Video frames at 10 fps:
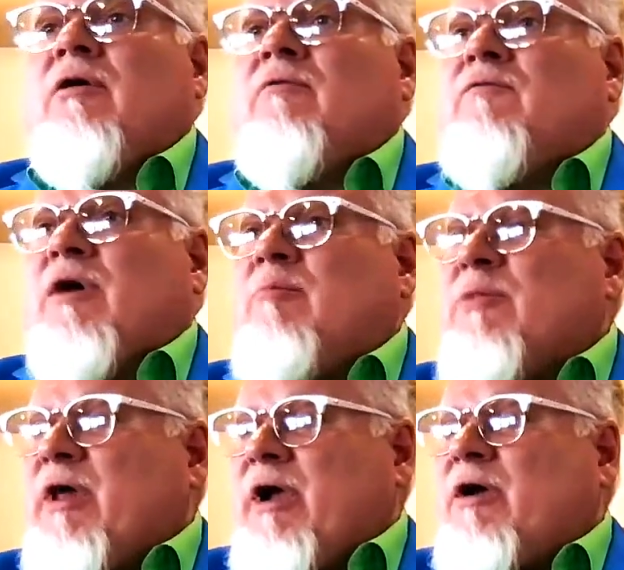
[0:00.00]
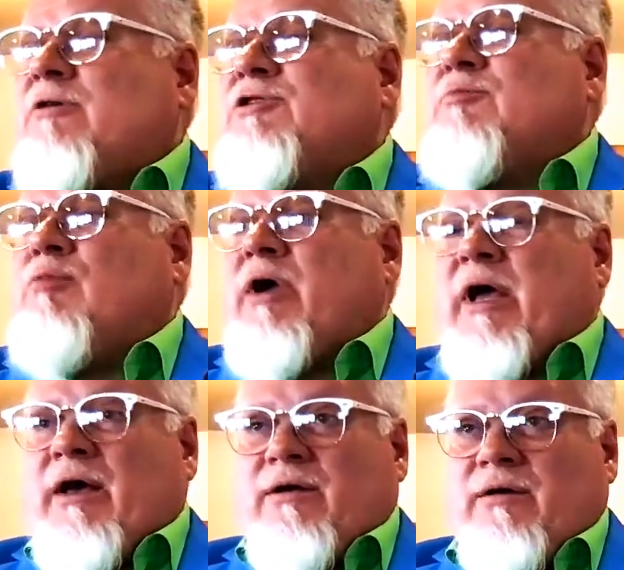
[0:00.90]
from there
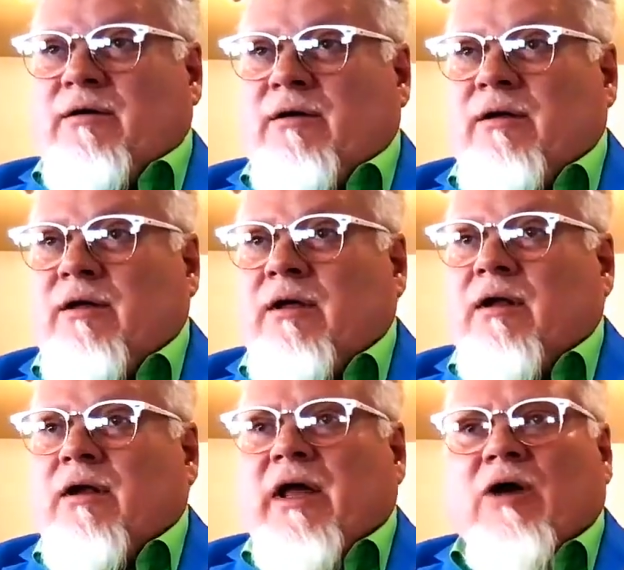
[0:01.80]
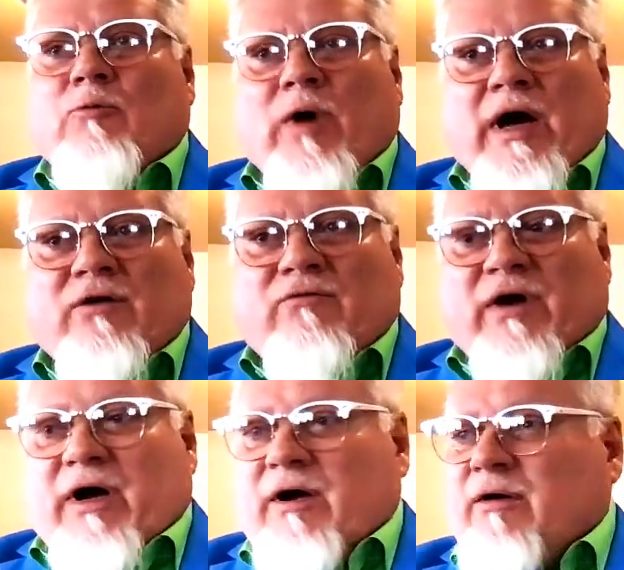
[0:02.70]
spread like
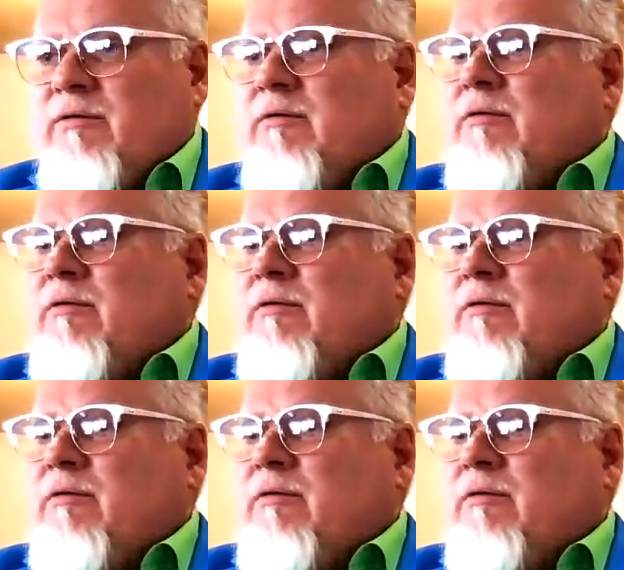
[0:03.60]
wildfire.